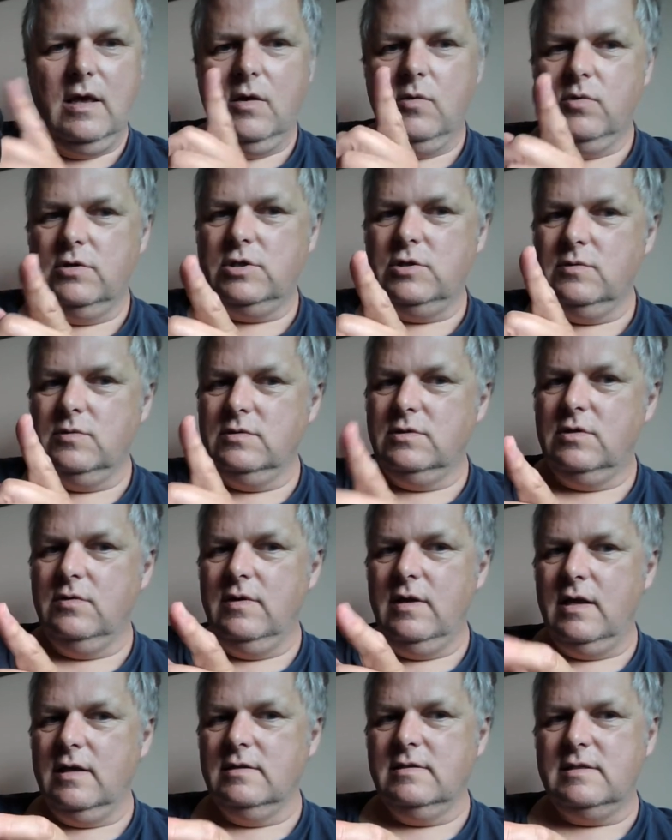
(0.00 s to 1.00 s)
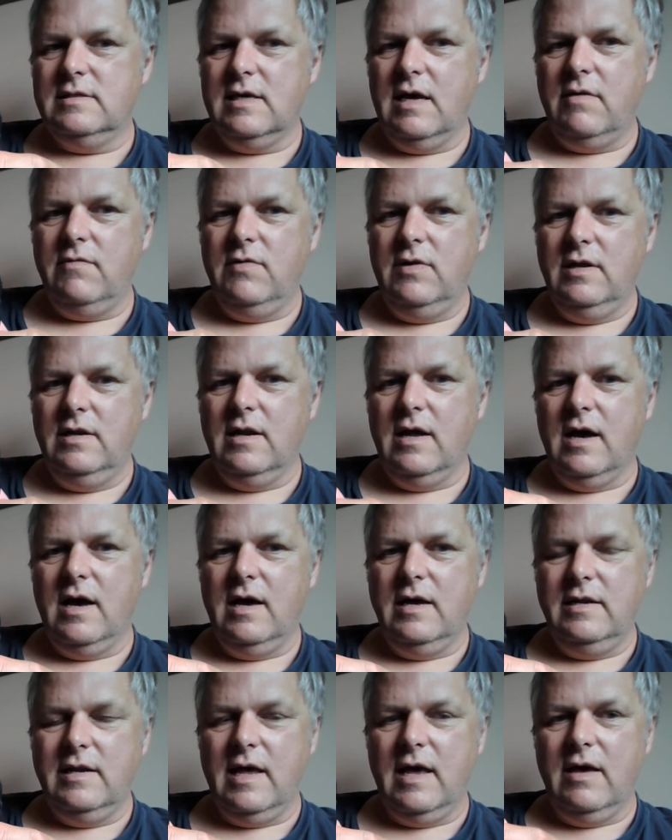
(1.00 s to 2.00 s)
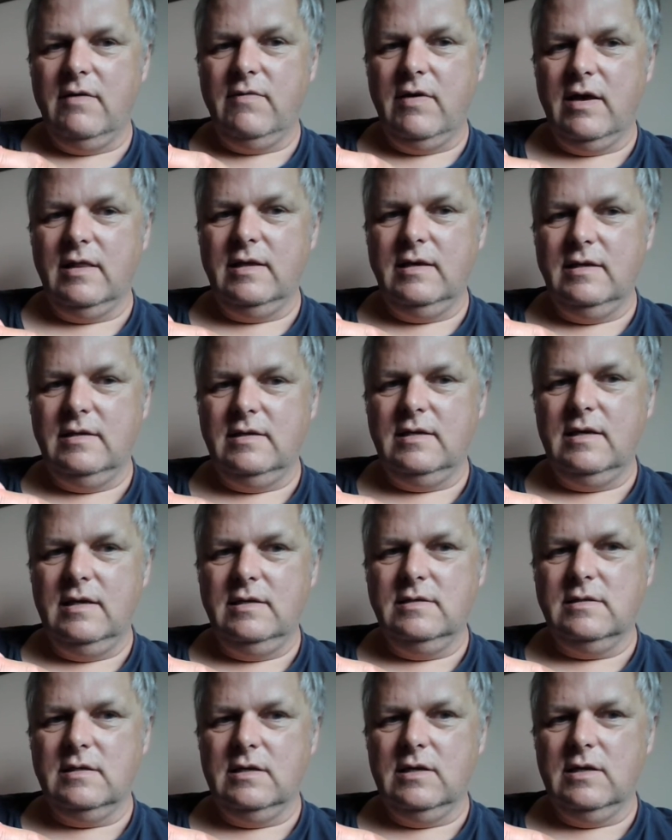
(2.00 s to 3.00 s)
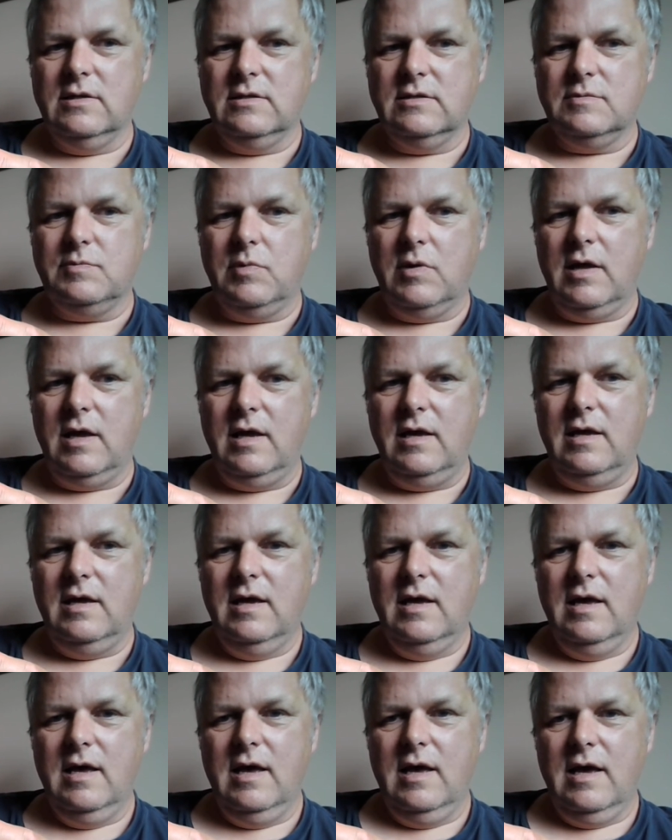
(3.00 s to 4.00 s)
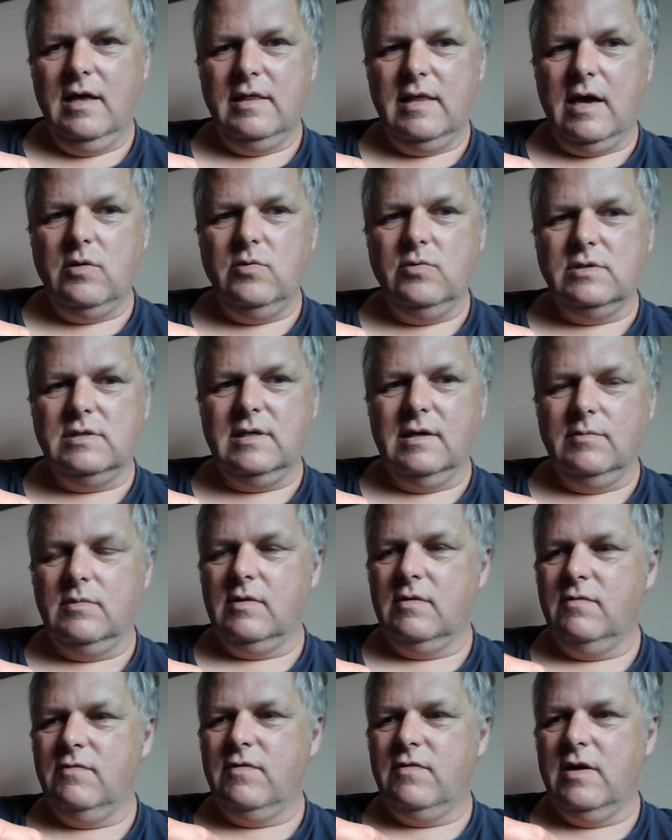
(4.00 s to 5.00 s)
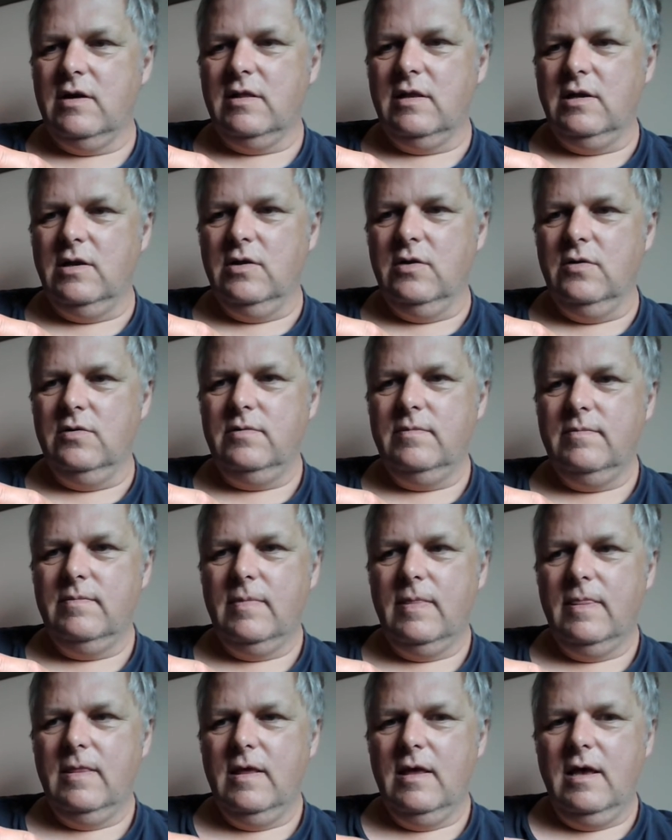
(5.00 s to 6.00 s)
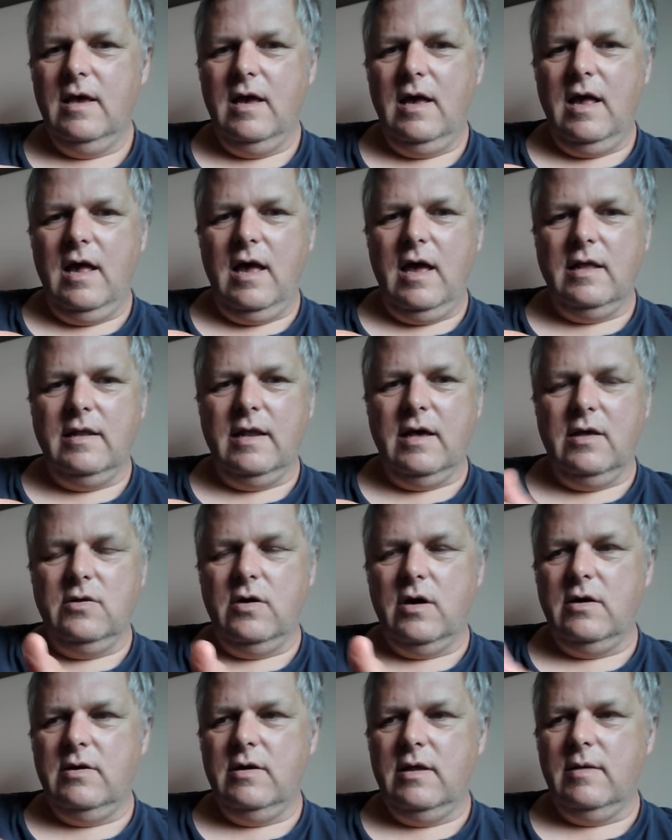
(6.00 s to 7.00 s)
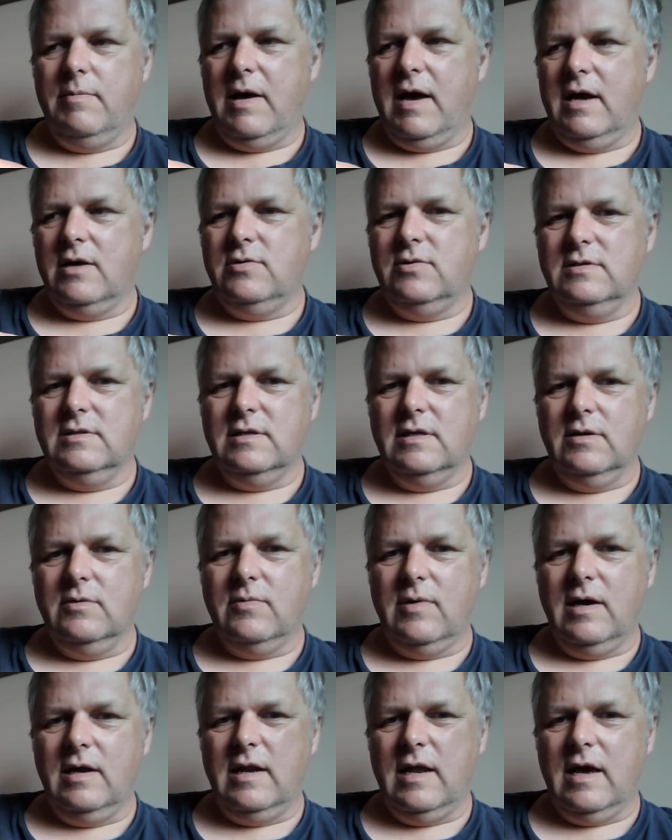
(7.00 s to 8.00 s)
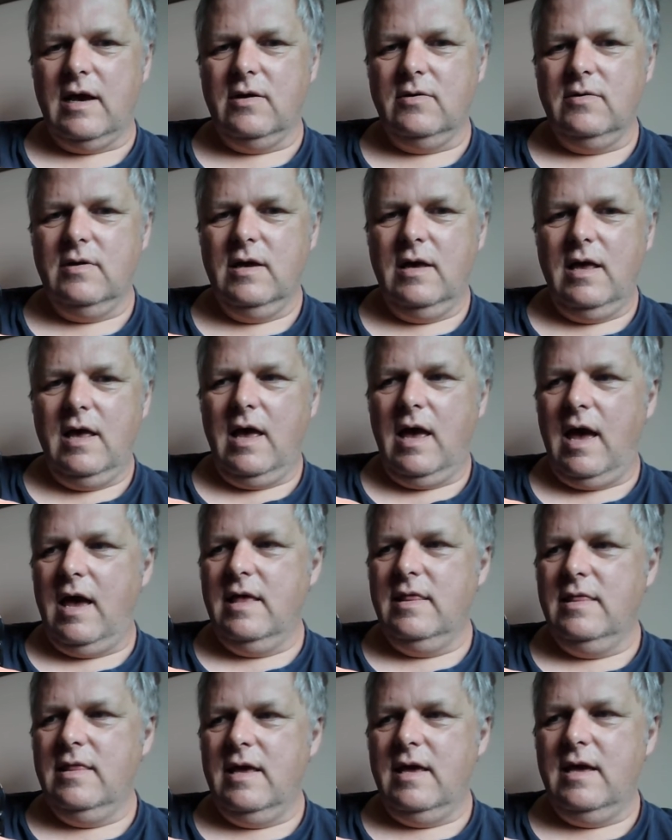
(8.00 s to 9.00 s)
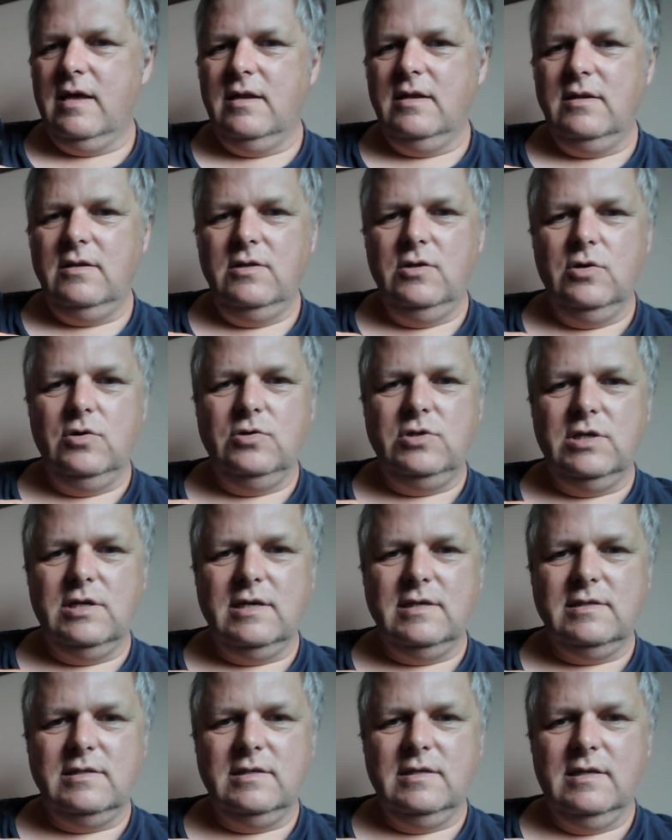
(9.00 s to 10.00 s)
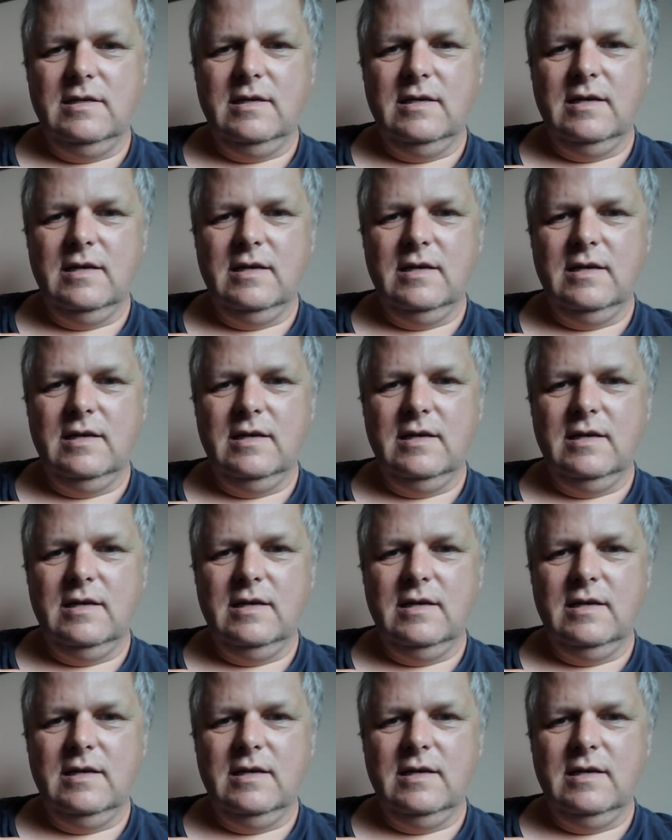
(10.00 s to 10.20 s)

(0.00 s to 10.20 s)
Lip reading: Which was unique. In '79 to have LEDs in a display, that was something fairly new. Now there aren't any batteries in it right now. And then you just